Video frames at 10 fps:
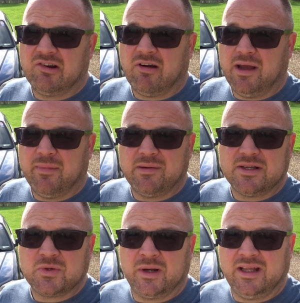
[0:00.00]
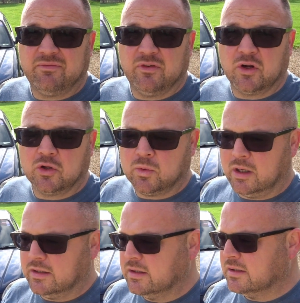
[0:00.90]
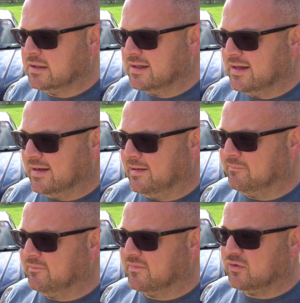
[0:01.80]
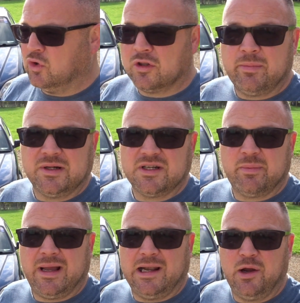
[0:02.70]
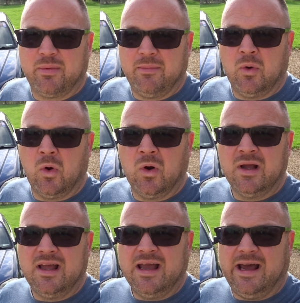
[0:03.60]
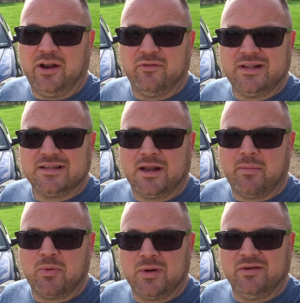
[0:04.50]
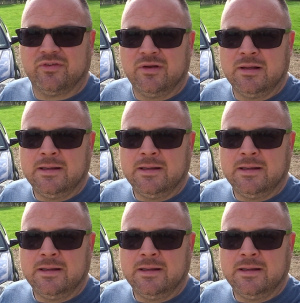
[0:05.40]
grand, maybe 20 for a good one. Knocked the budget back a little bit more, and I've ended up with,